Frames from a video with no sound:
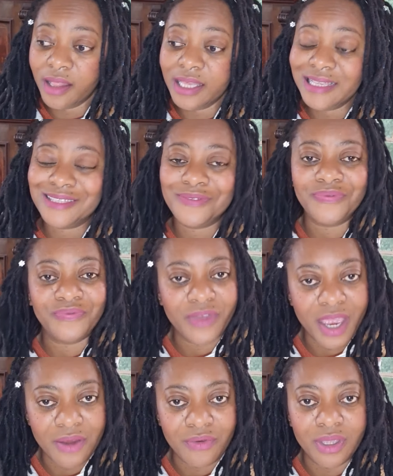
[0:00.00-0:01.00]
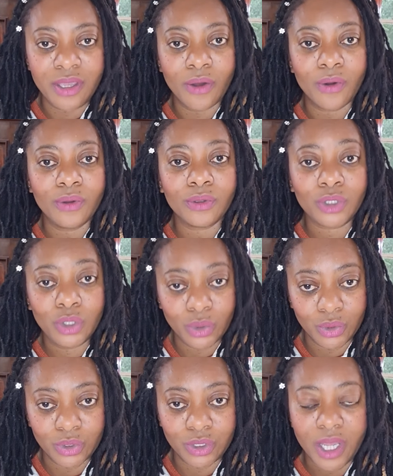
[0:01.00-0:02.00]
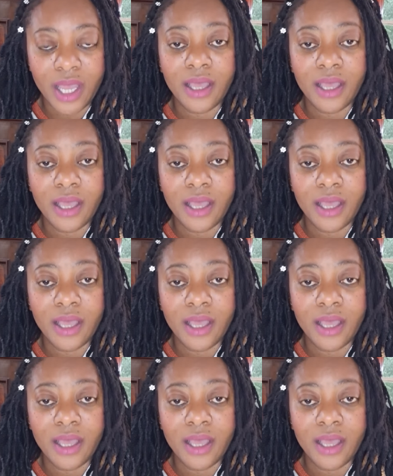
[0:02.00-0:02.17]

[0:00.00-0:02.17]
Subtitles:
is very good.